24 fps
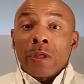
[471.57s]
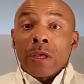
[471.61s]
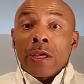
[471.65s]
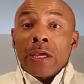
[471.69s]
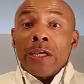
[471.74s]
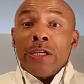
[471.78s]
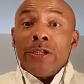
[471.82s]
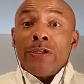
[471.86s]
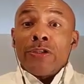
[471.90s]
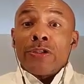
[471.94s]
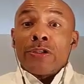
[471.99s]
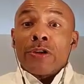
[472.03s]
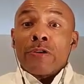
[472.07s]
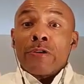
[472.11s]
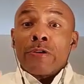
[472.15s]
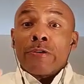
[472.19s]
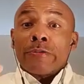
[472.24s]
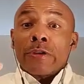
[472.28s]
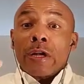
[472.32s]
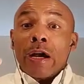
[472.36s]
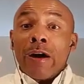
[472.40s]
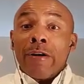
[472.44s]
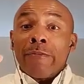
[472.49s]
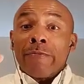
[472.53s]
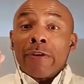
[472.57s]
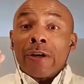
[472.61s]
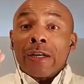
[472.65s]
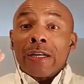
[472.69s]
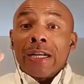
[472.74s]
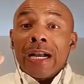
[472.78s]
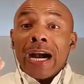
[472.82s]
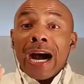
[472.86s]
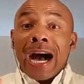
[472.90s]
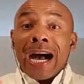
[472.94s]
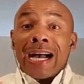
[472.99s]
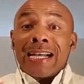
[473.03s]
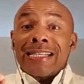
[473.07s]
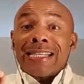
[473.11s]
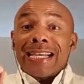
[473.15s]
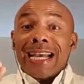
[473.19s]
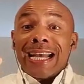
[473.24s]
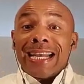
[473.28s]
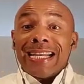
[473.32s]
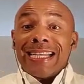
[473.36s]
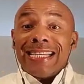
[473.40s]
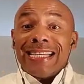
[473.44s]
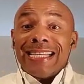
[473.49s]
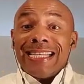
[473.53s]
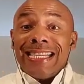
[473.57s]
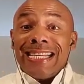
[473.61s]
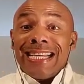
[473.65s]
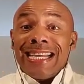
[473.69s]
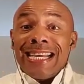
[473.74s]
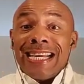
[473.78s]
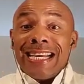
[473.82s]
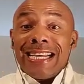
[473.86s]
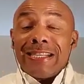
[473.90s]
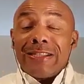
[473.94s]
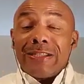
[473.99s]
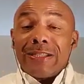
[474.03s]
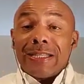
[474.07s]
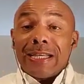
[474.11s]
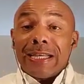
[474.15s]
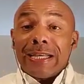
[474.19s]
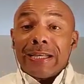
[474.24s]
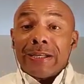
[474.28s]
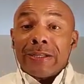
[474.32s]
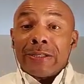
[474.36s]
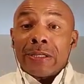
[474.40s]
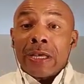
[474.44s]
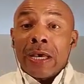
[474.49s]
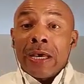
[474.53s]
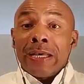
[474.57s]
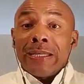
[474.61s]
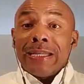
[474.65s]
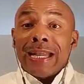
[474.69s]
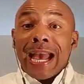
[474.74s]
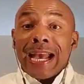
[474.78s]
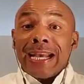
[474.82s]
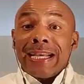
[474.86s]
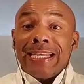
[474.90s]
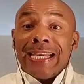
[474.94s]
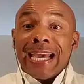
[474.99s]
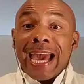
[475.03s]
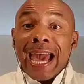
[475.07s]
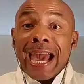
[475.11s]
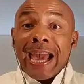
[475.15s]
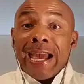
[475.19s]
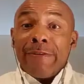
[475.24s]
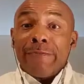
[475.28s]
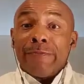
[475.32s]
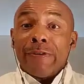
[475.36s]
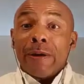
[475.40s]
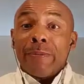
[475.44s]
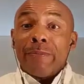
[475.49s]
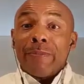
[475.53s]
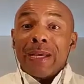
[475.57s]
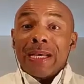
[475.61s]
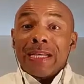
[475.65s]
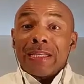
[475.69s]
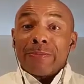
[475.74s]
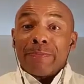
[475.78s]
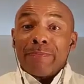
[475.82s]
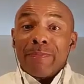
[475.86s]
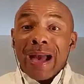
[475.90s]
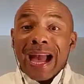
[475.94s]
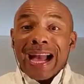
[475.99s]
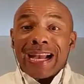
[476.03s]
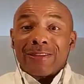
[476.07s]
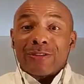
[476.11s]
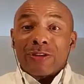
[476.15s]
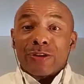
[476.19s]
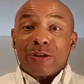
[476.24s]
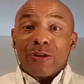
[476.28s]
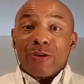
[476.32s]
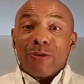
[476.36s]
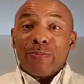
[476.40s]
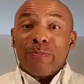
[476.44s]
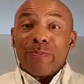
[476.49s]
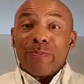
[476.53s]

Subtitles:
He served other gods and deities that gave him his magical